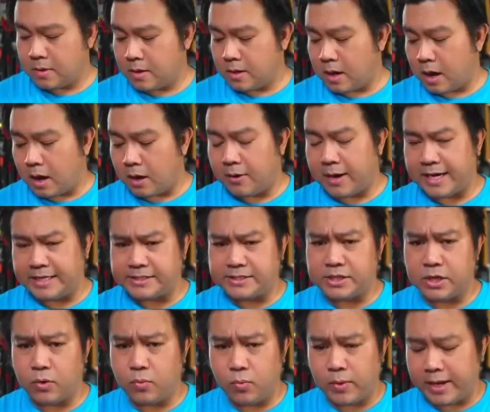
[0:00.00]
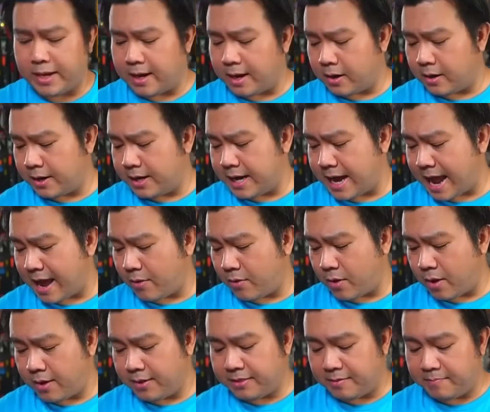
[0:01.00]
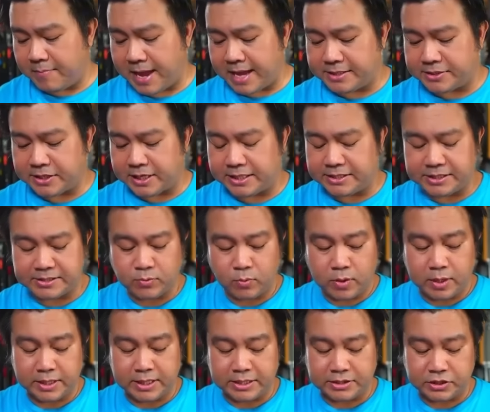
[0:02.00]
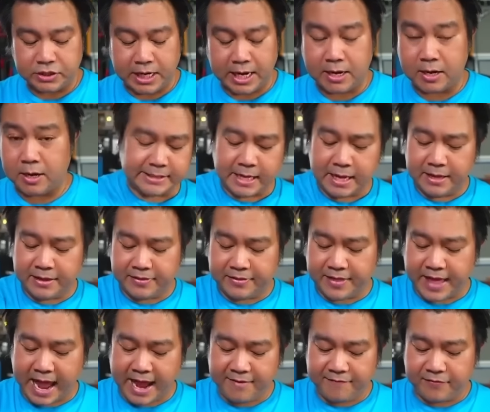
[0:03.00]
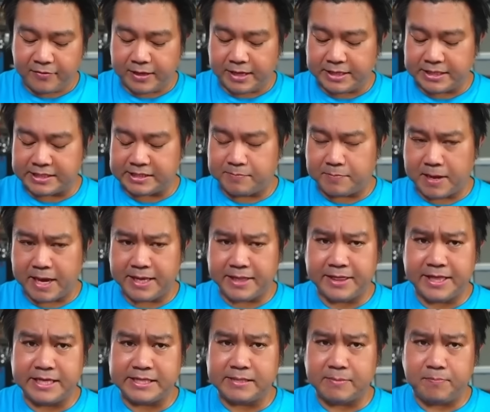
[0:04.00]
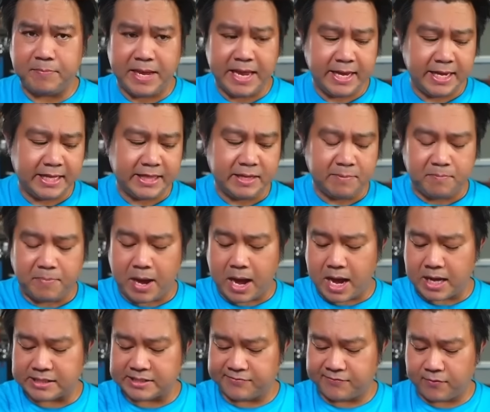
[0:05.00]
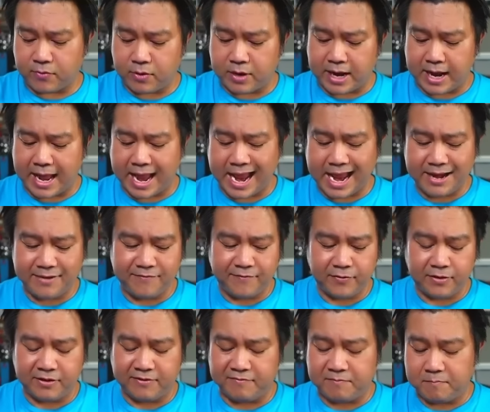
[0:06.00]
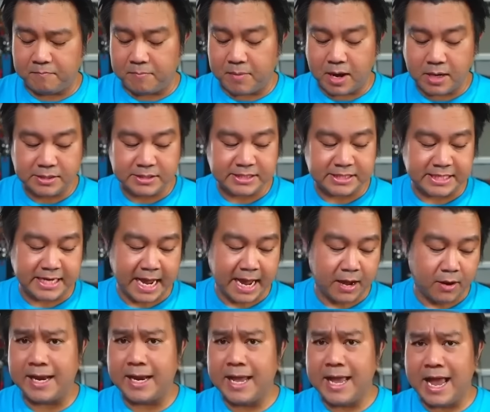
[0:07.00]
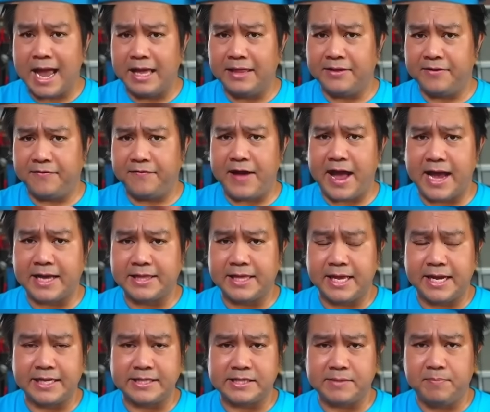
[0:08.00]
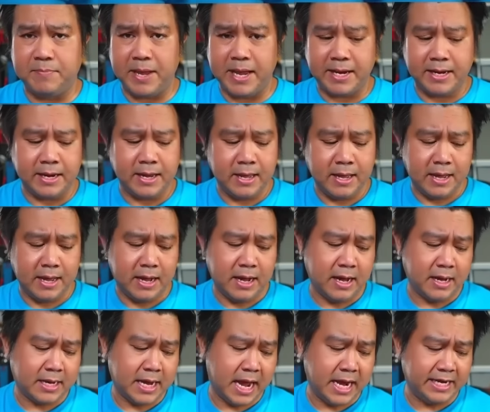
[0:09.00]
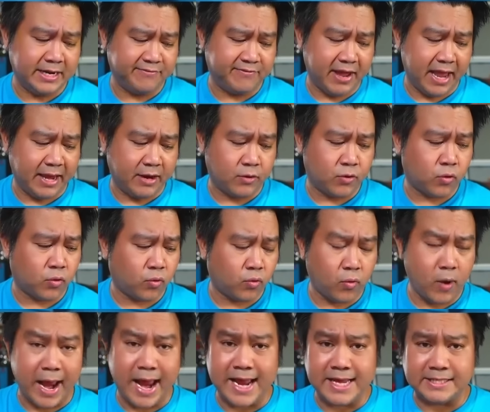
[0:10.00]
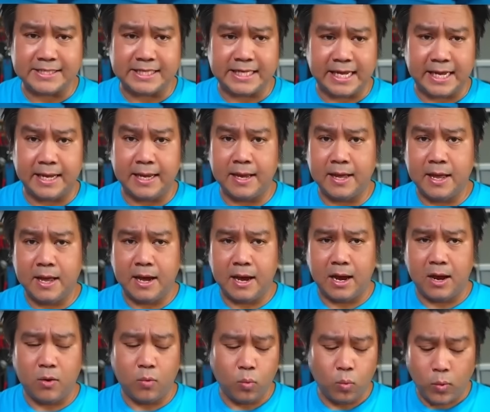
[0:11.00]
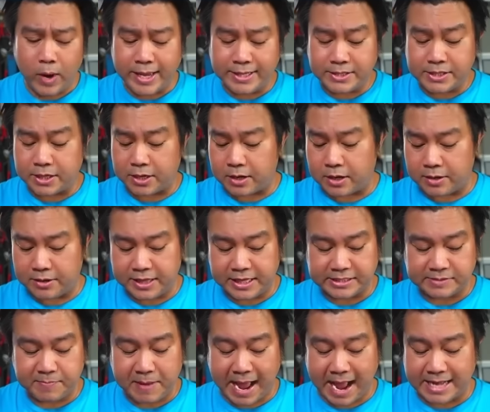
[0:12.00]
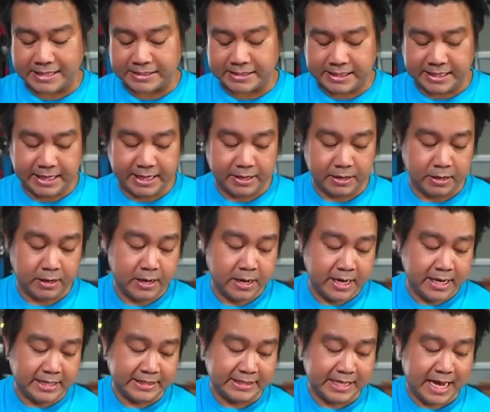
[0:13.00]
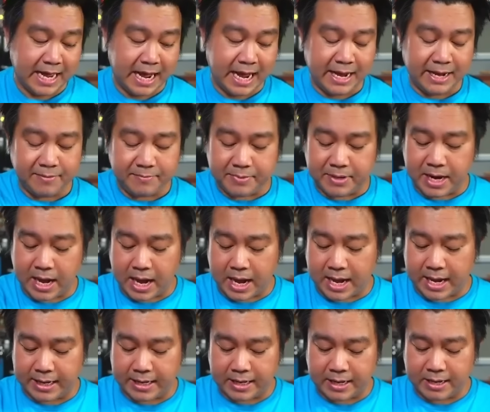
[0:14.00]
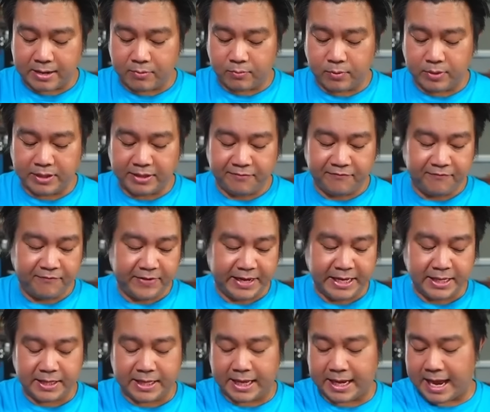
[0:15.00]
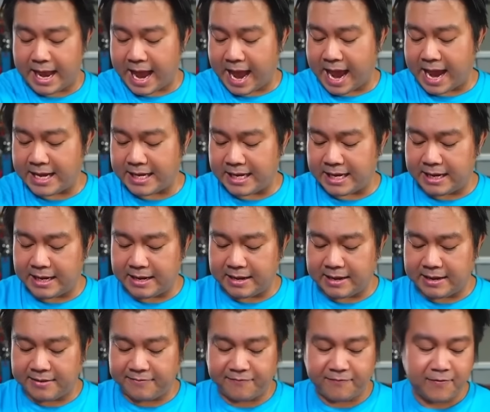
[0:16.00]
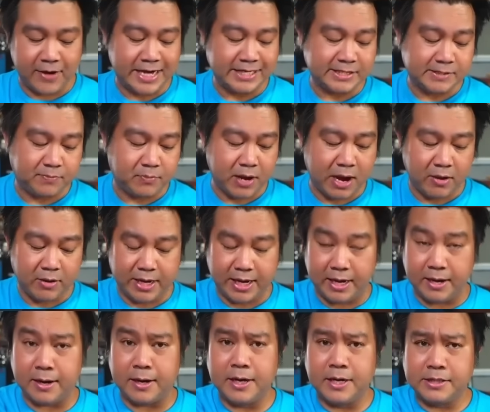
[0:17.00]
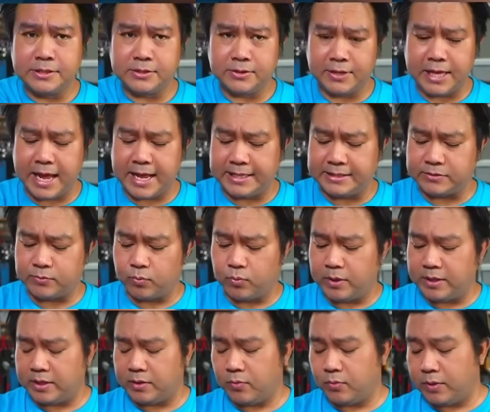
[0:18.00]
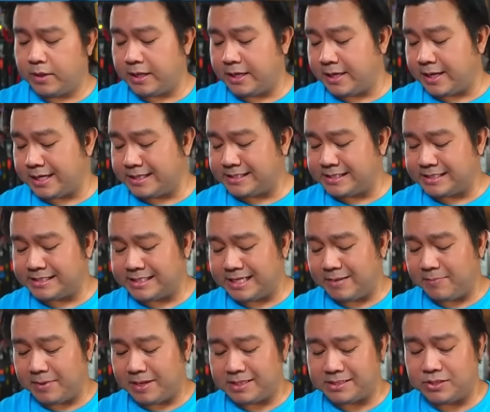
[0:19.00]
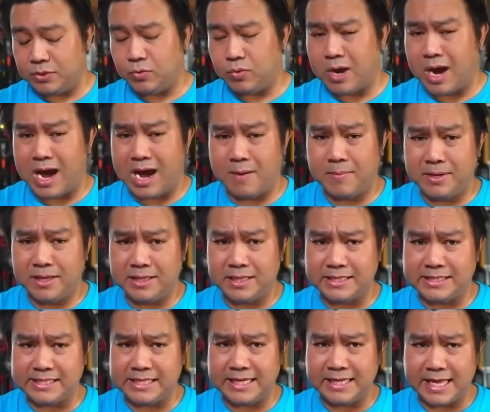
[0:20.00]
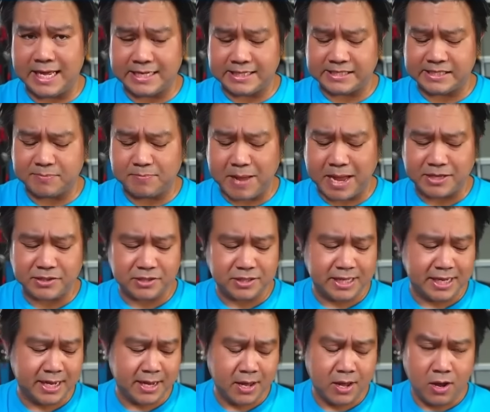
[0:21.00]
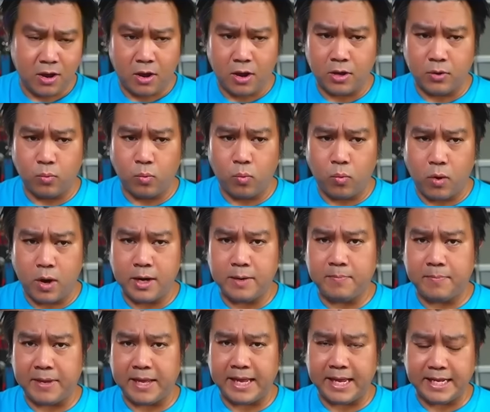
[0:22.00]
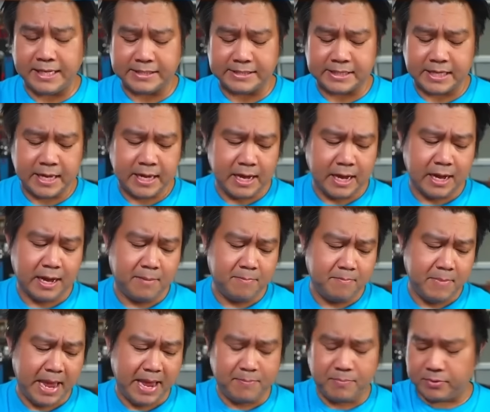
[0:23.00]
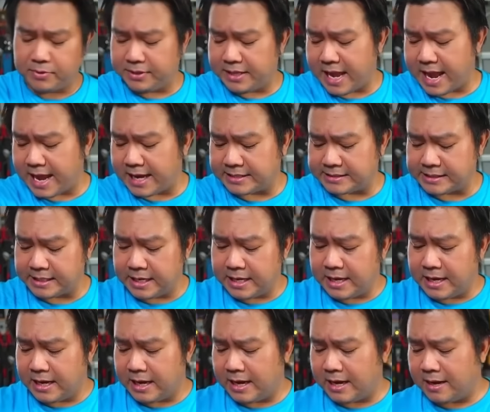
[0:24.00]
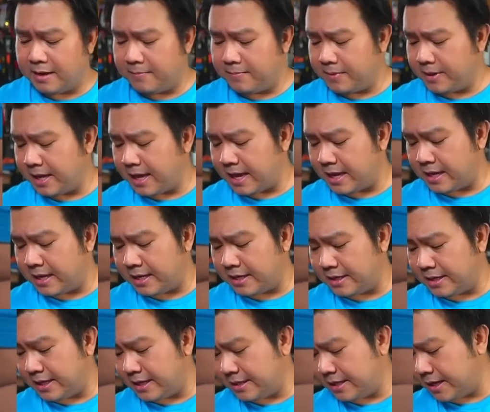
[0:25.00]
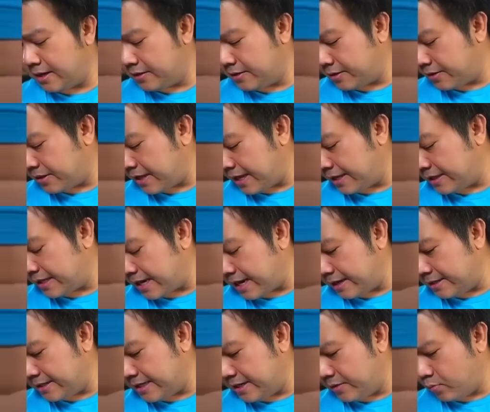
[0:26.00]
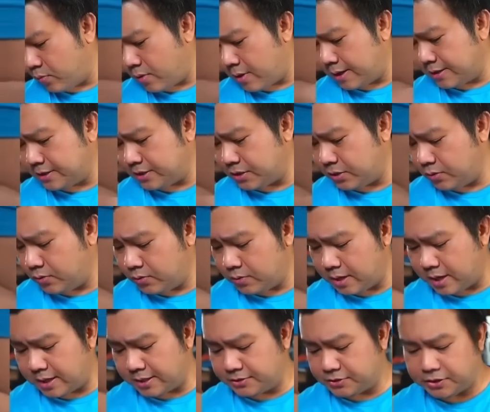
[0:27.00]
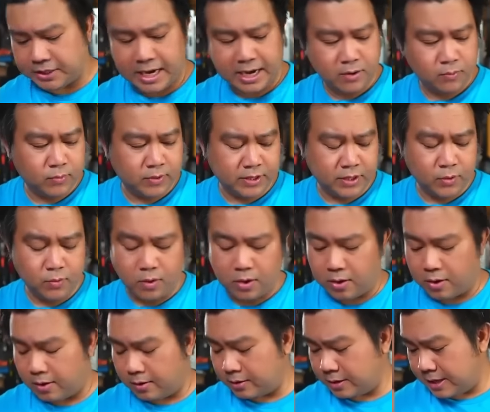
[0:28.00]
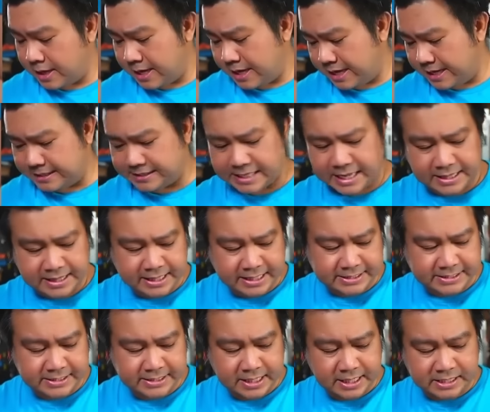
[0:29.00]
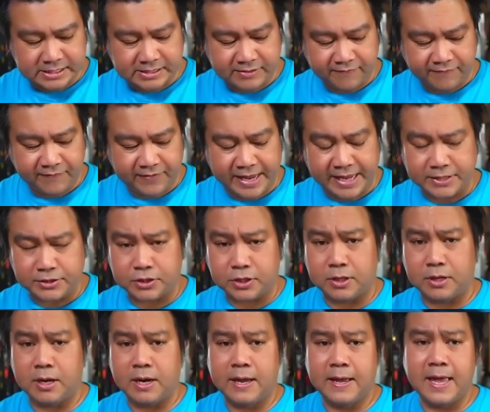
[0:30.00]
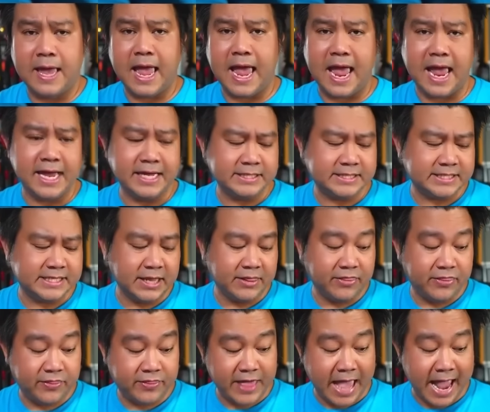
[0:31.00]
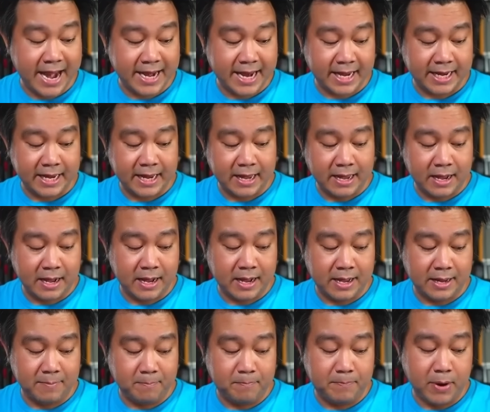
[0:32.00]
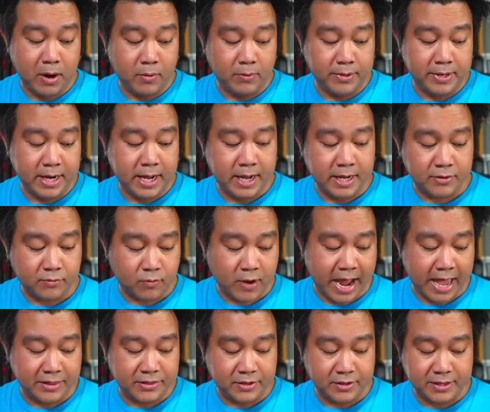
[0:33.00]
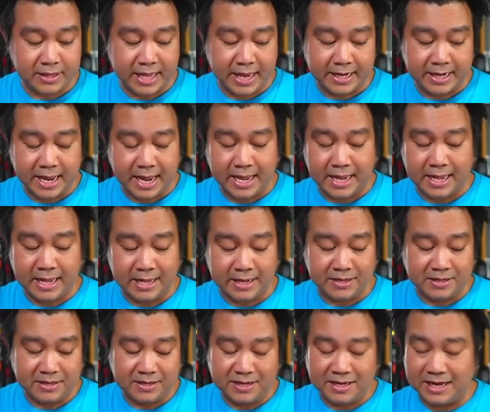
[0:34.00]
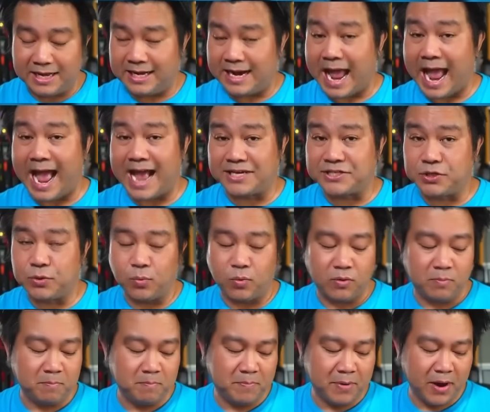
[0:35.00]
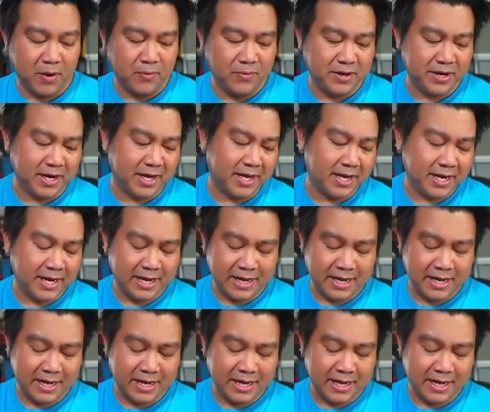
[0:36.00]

All right, so we are now on the bench, and I just wanted to share, thankfully, despite this being in the box for a handful of months now, and the fact that it's been kind of a crazy winter this past year, is that I am not really feeling any fret sprout here. So that is really, really nice to see, because you commonly see that, especially on one-piece maple necks. The other thing that I did want to share with you all is that this does feature a synthetic bone nut rather than an actual bone nut,